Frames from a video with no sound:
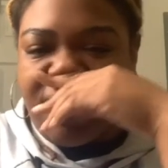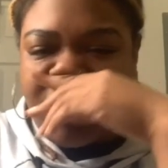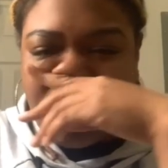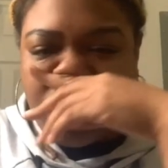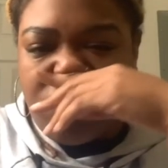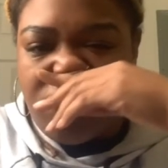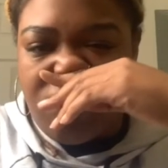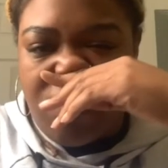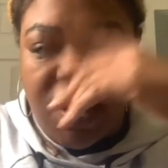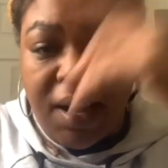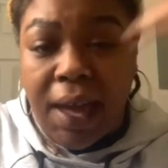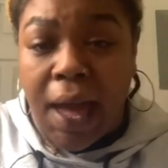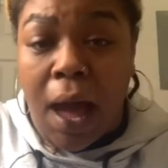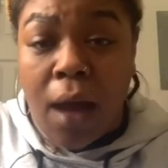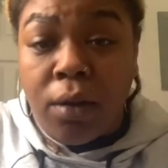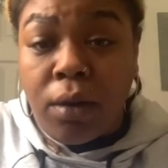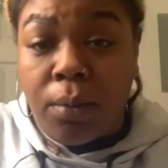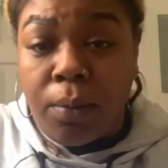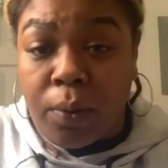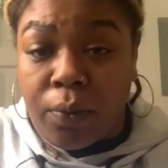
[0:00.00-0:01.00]

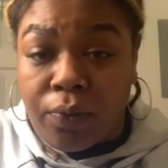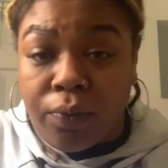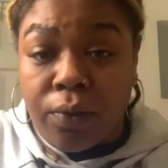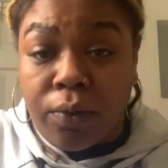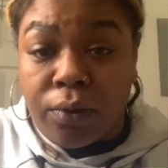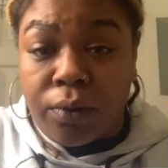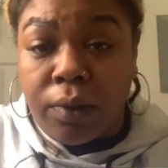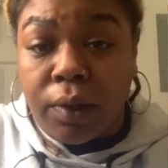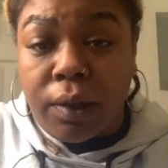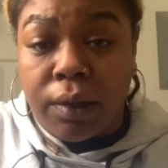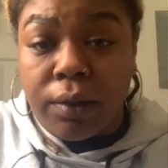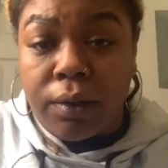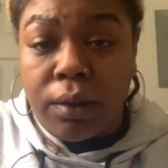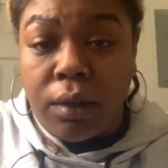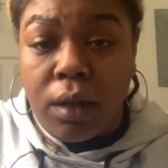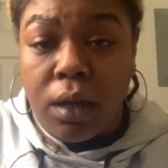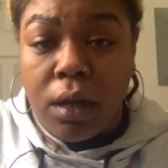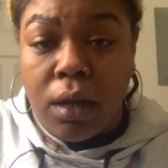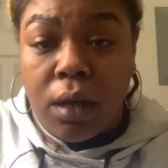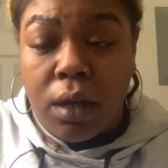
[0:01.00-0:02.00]
accountable for it.
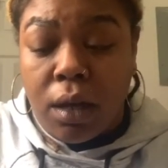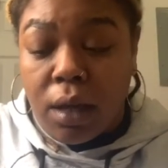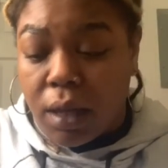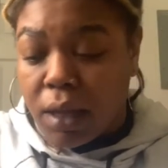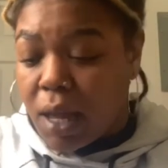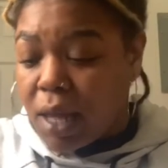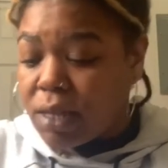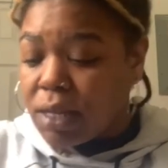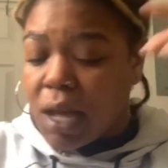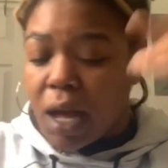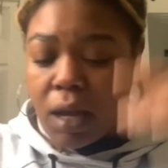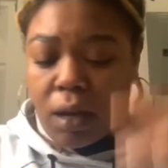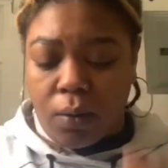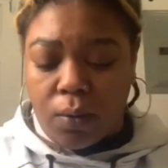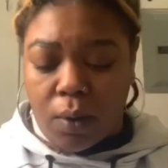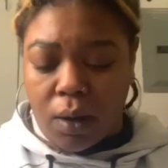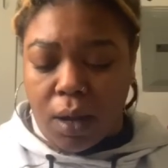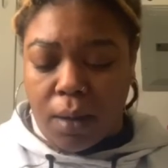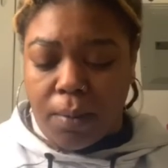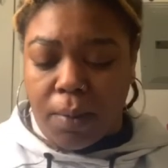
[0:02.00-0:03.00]
And that's kind of
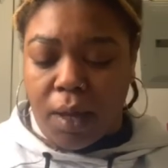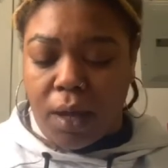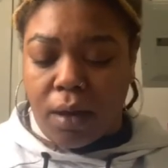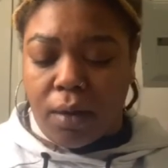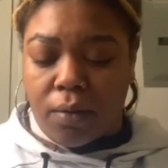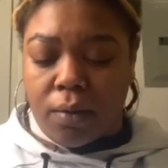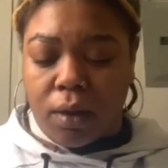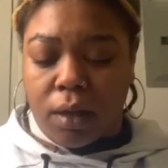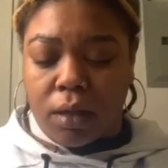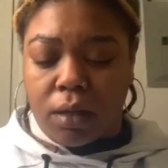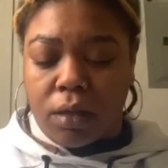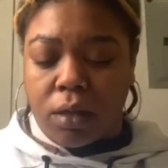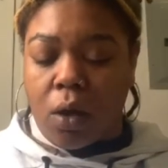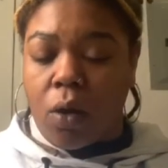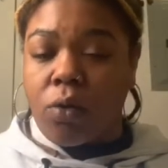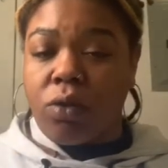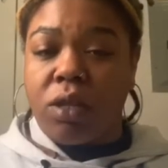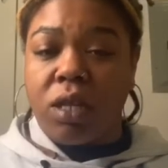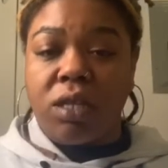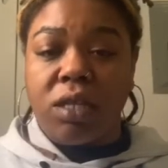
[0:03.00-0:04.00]
what I'm hearing. So
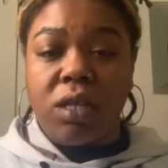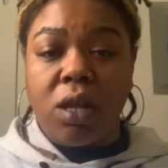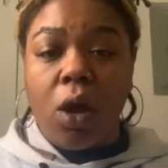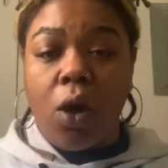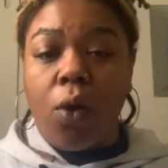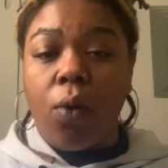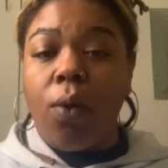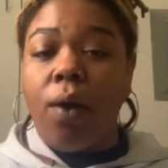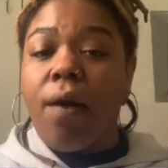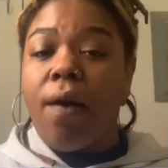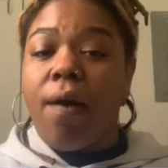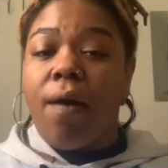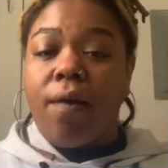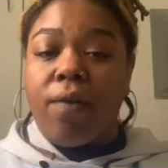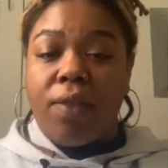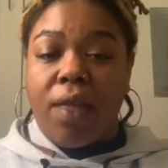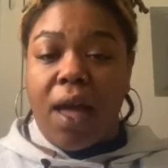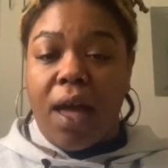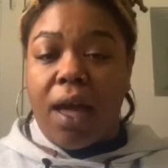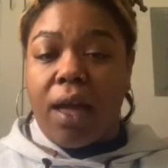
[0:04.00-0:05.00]
just know
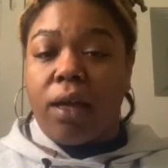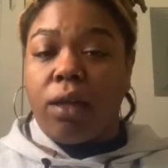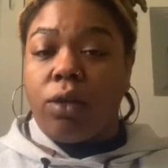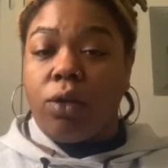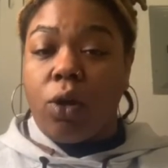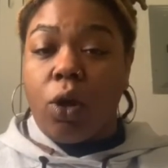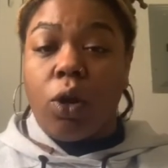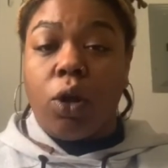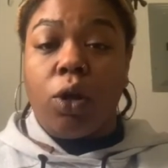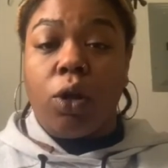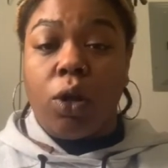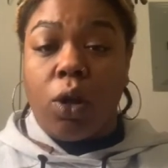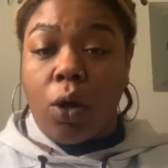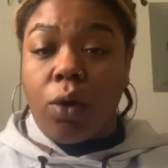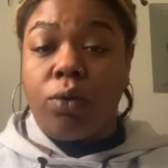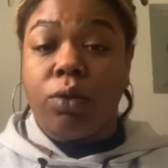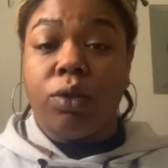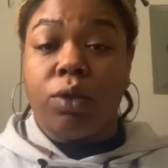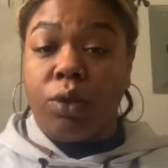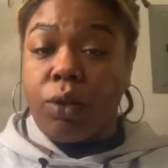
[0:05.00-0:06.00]
that you're
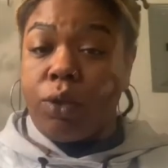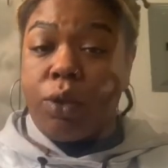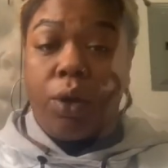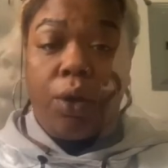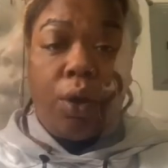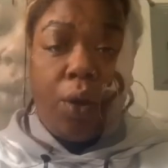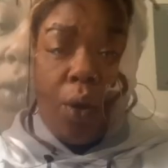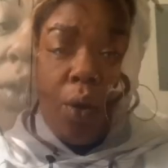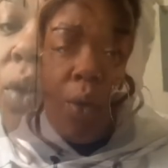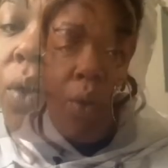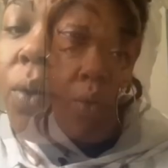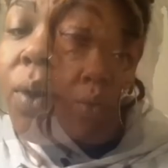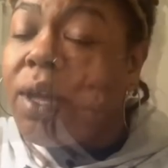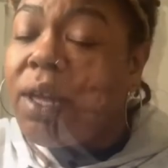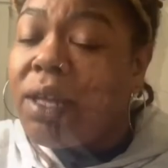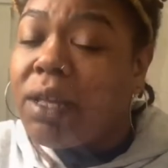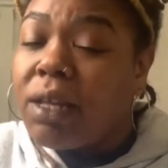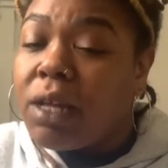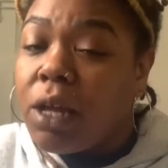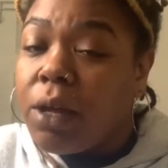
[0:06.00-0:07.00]
close to your goal. Although
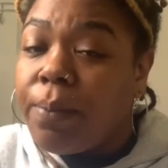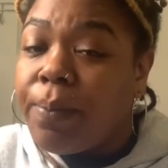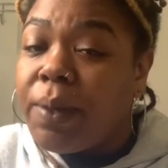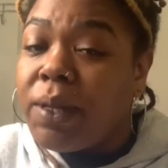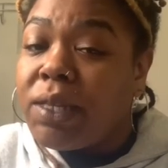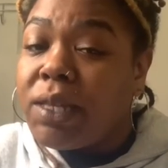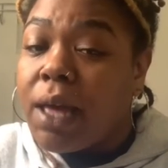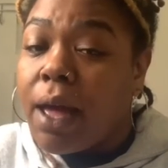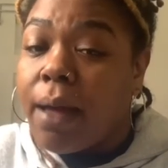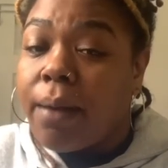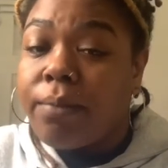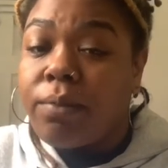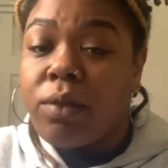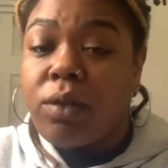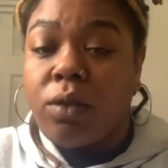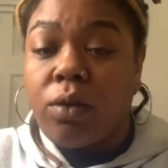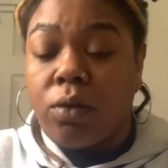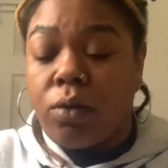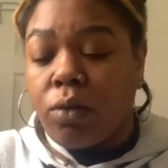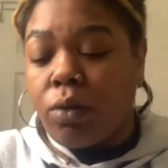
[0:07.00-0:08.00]
it could be time
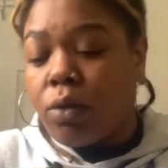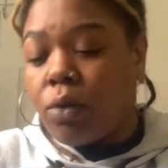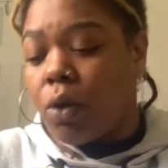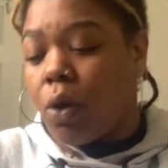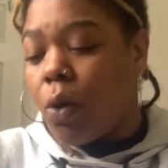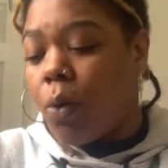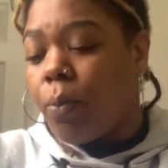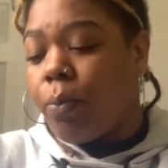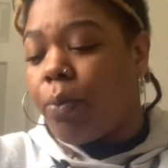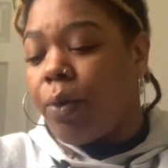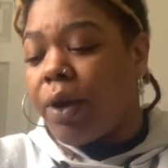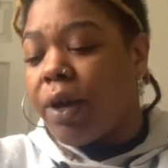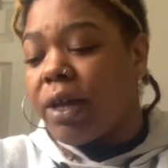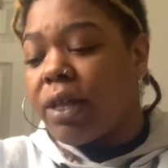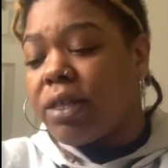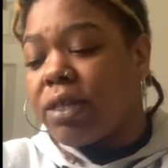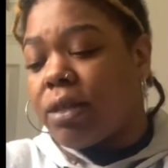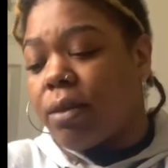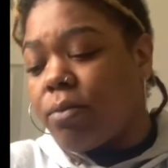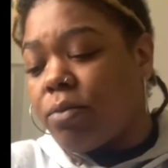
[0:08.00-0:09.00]
to, bring in
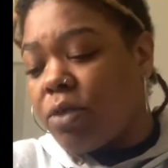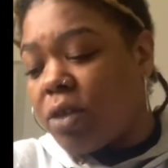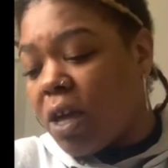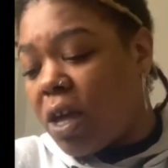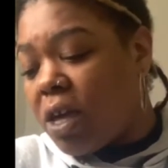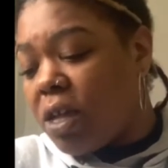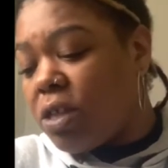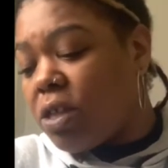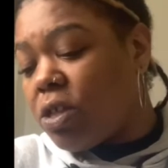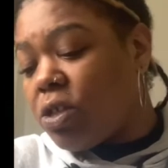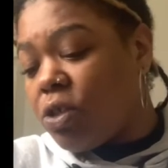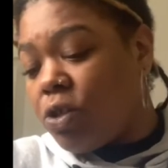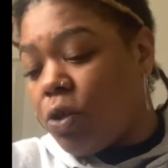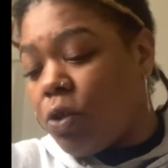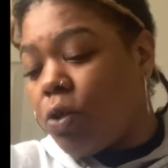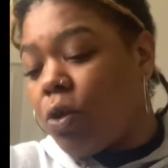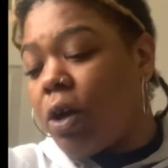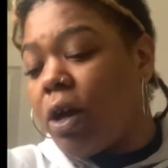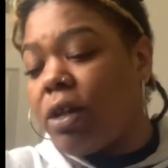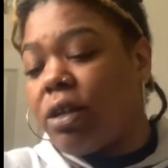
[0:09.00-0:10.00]
some changes, you'll
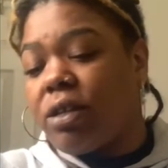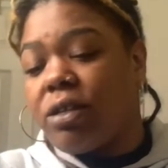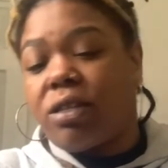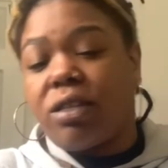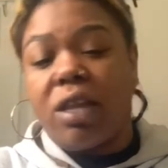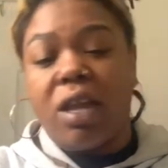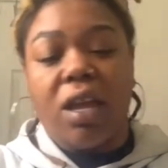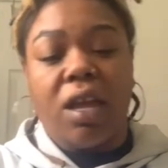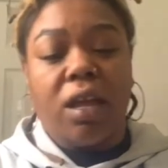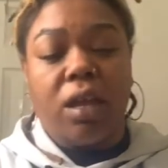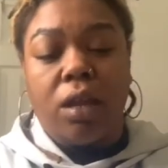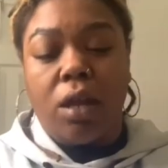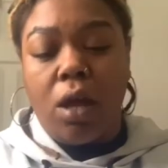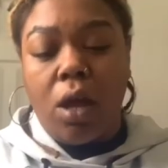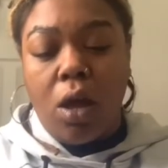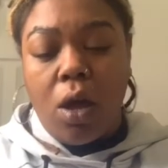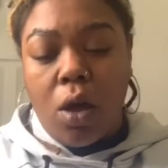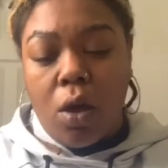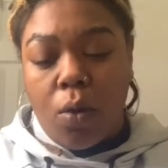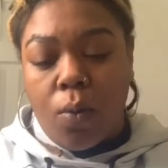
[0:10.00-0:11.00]
understand
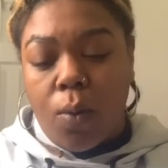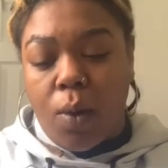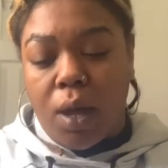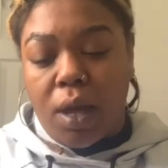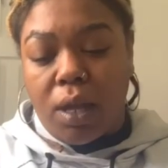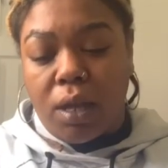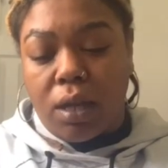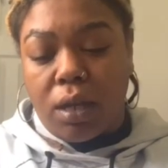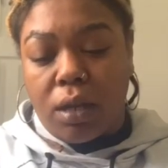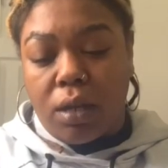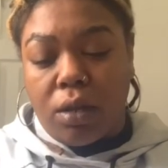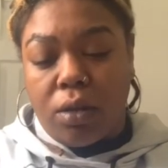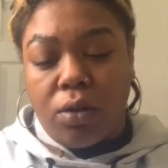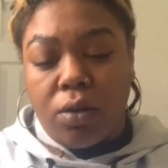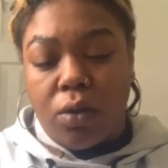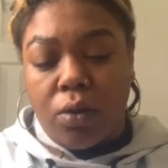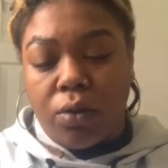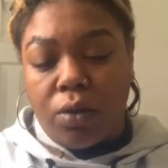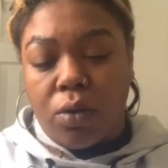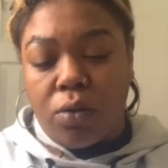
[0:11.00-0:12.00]
what,
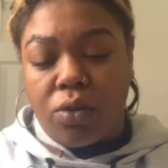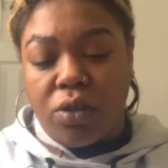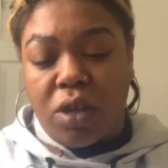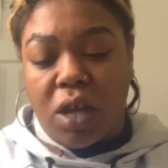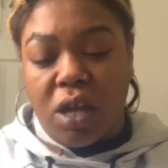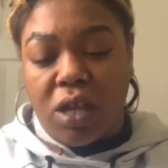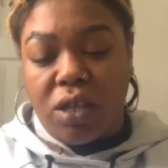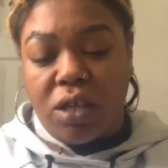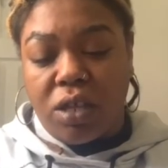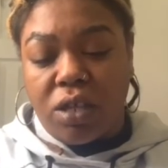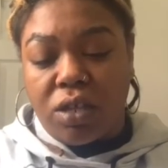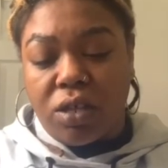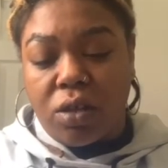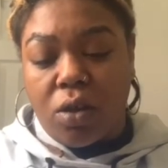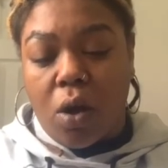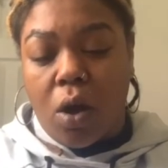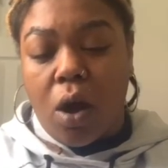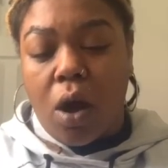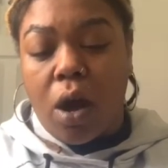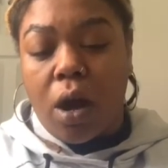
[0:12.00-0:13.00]
those changes
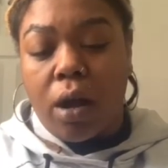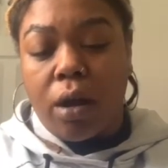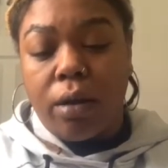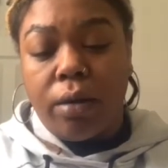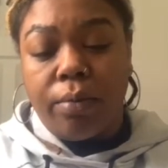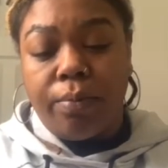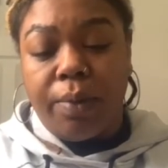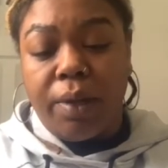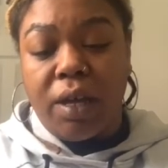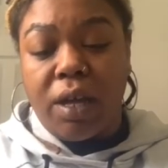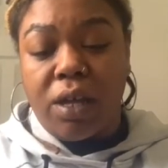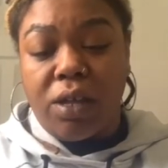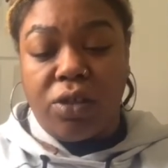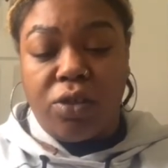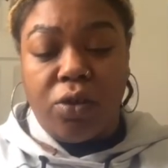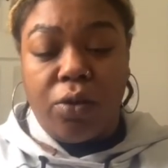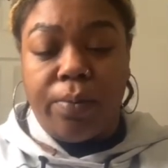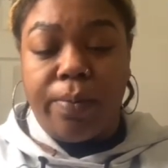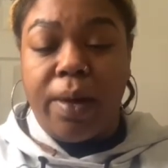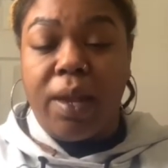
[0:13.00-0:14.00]
are, because you'll
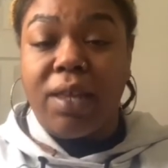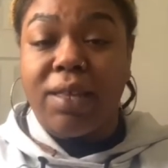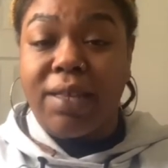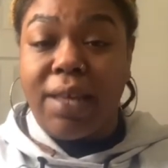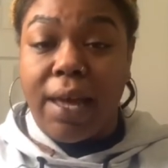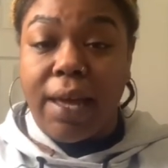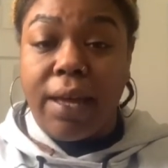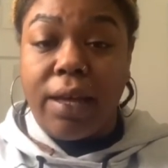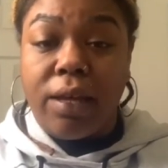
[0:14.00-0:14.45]
meditate and you'll